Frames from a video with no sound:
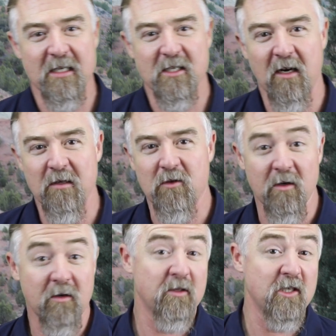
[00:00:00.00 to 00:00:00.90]
has gone
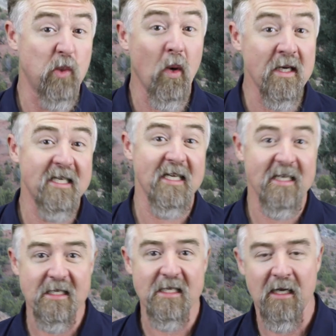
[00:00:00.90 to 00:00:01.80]
through the
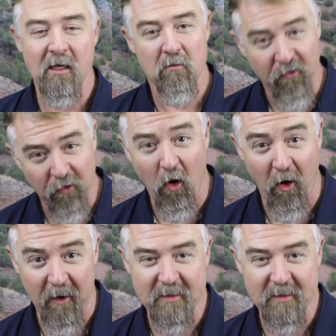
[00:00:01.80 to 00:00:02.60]
20s before.